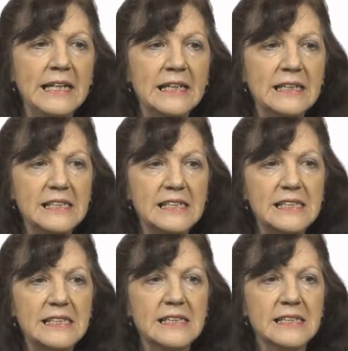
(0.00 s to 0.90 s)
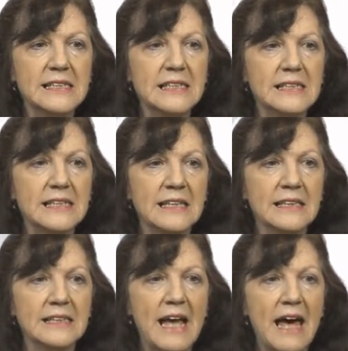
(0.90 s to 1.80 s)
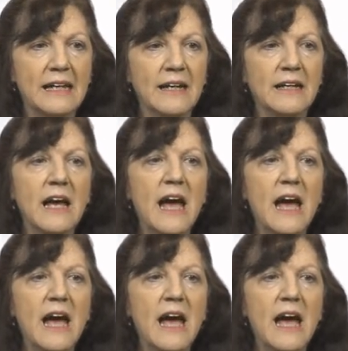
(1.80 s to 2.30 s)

inconsistencies in the data